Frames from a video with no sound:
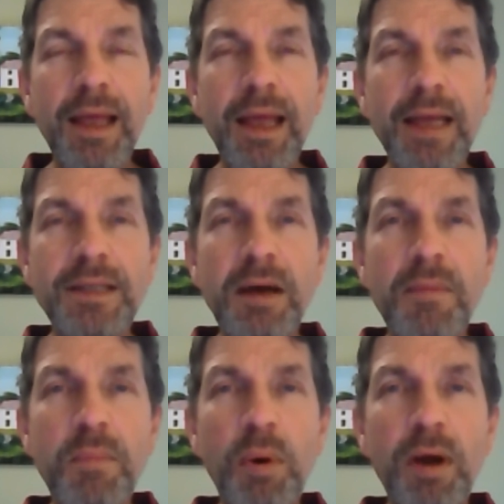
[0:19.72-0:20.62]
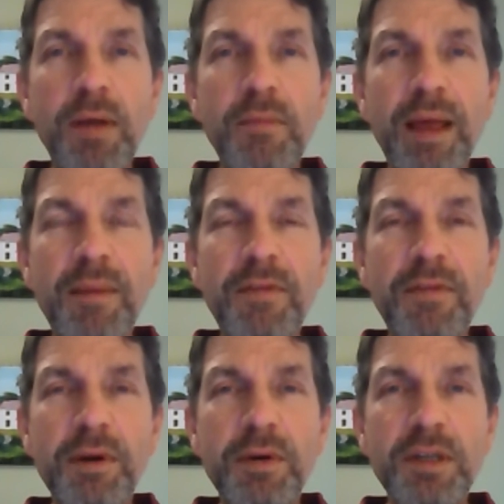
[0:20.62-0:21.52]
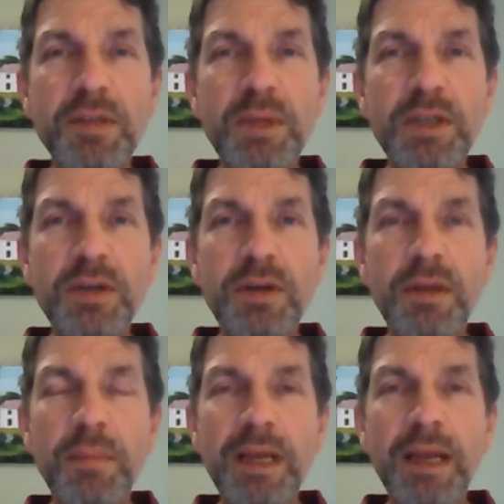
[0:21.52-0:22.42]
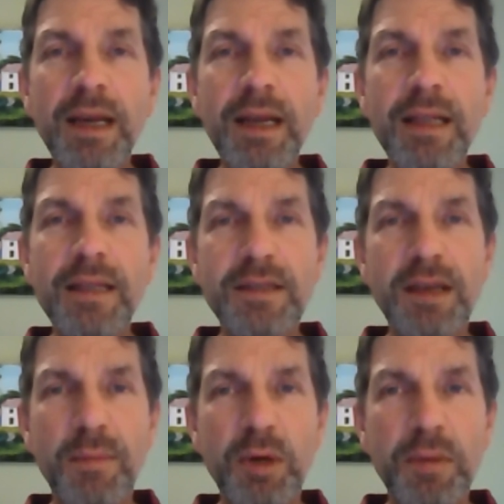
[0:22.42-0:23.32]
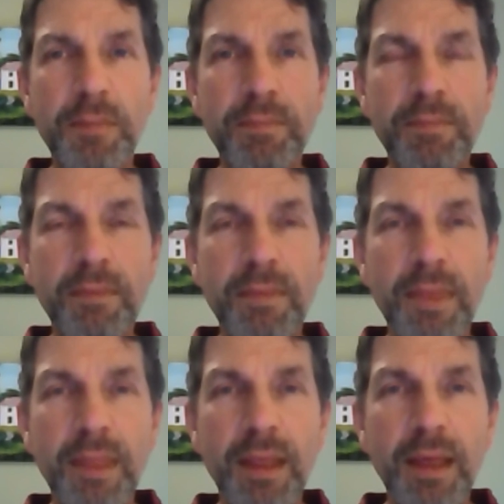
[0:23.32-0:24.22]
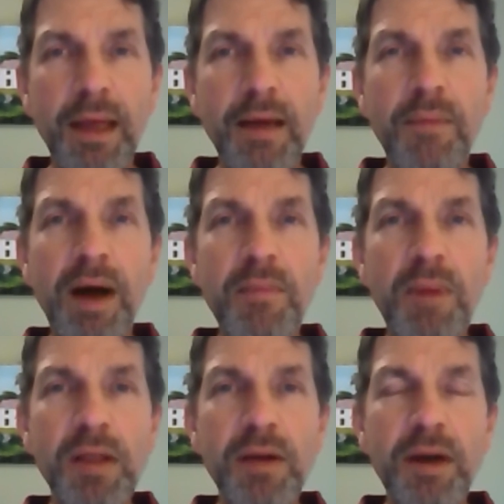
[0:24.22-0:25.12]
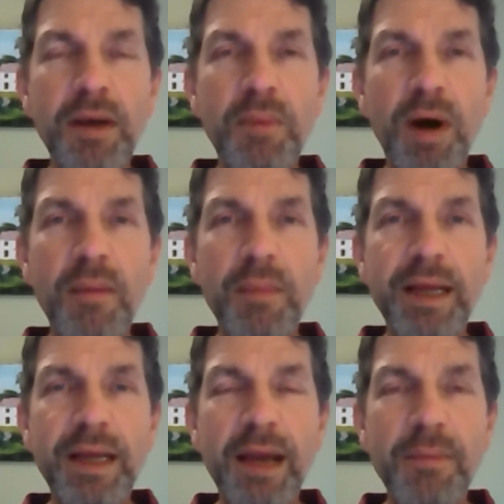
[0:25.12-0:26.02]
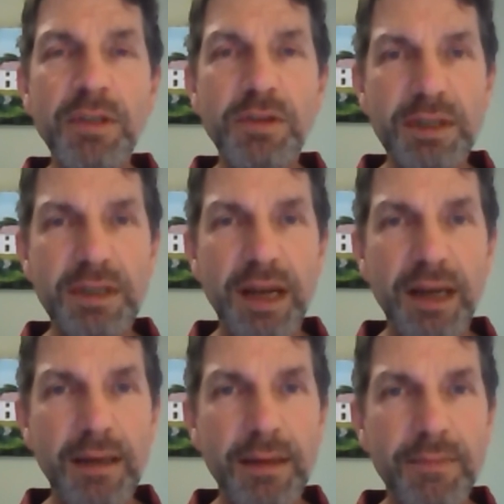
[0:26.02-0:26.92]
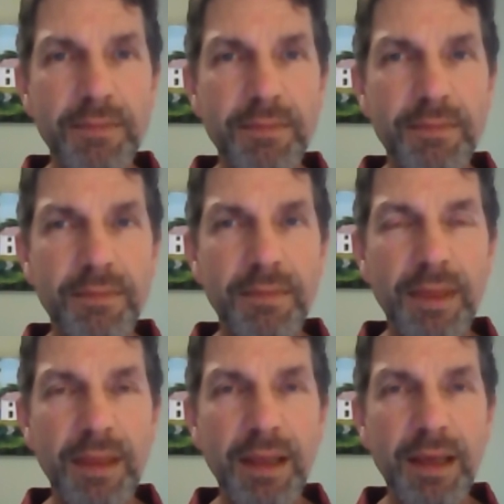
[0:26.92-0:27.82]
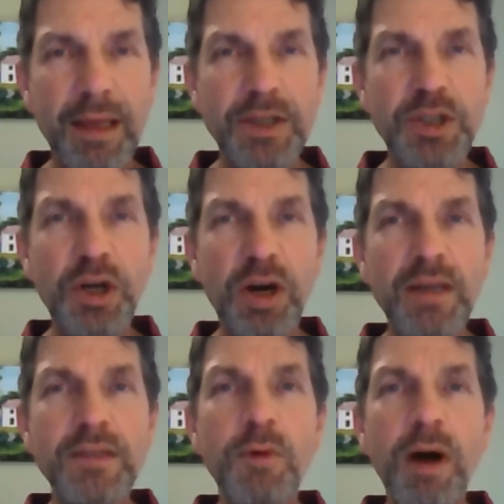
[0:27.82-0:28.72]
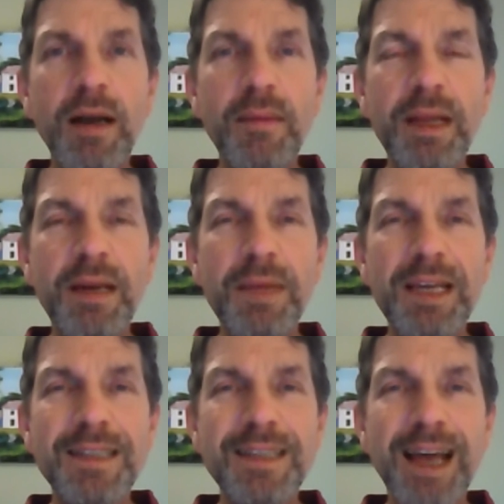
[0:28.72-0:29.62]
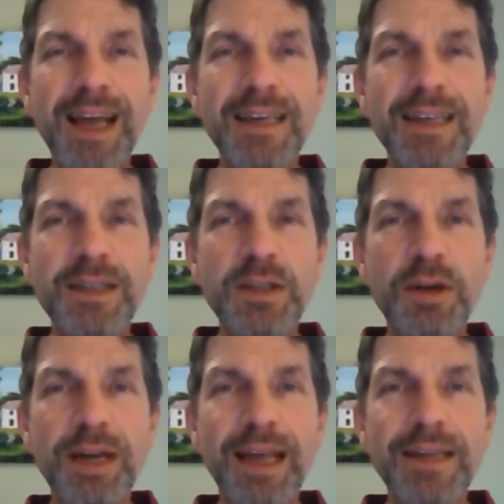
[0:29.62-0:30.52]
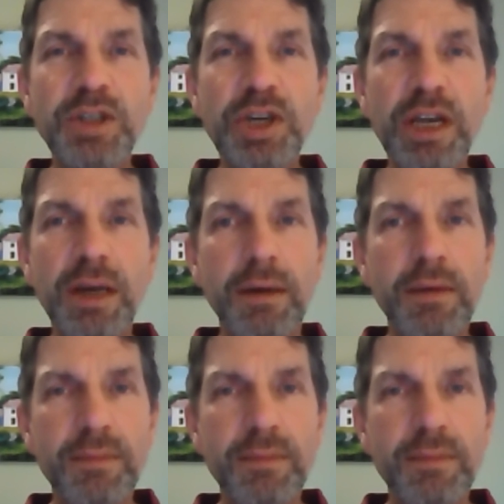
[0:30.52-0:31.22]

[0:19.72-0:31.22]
At some point, maybe for Christmas or at the beginning of the summer, my mother had bought me a chemistry set. She always wanted me to be a scientist or an engineer.